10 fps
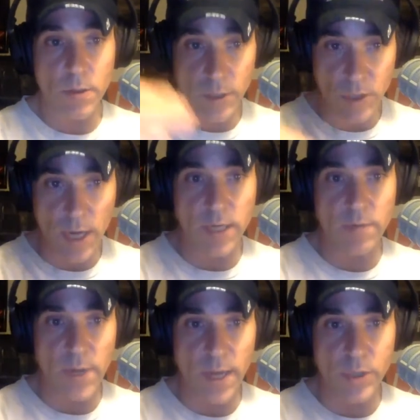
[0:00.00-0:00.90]

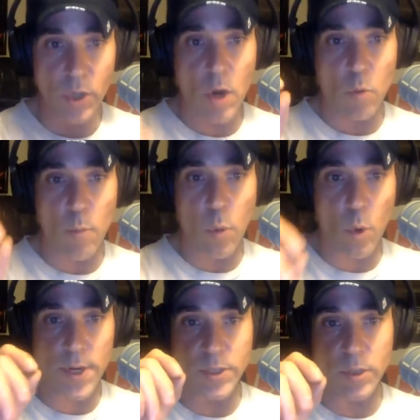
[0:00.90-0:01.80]
consecutive days,
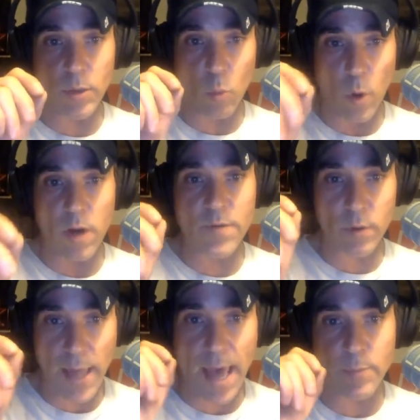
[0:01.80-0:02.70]
reporting to one of
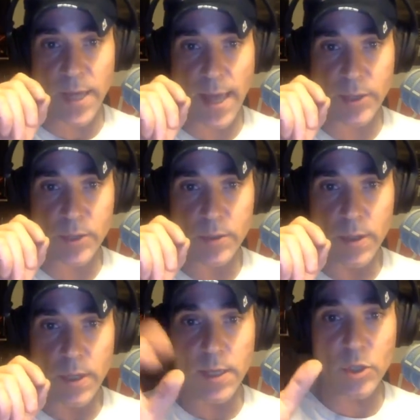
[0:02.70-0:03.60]
their lab techs
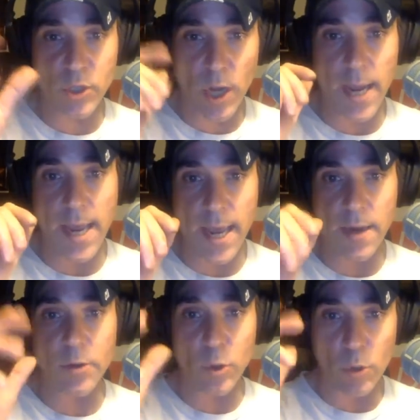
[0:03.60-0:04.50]
in
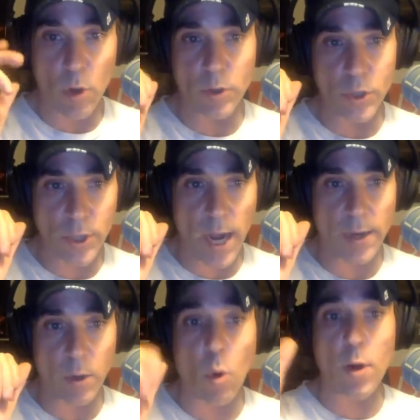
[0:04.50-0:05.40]
Cheyenne, New York, or
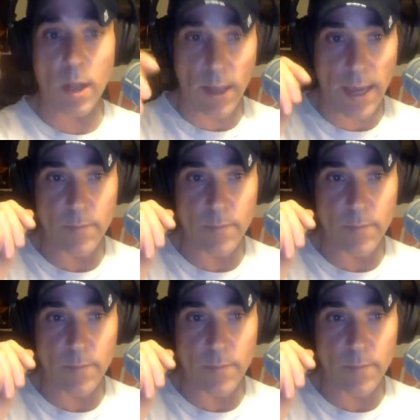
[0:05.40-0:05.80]
Chicago, or LA